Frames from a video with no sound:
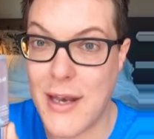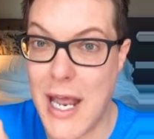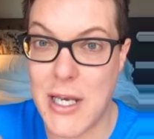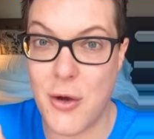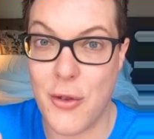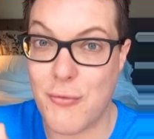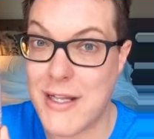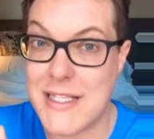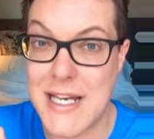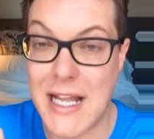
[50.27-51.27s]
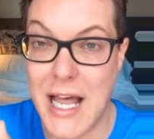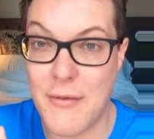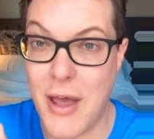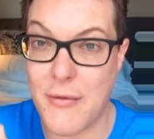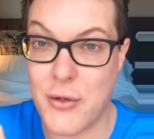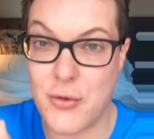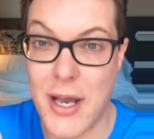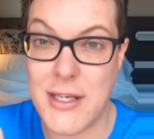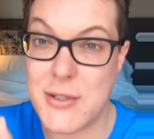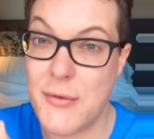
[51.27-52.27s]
than any other retinol I've ever tried.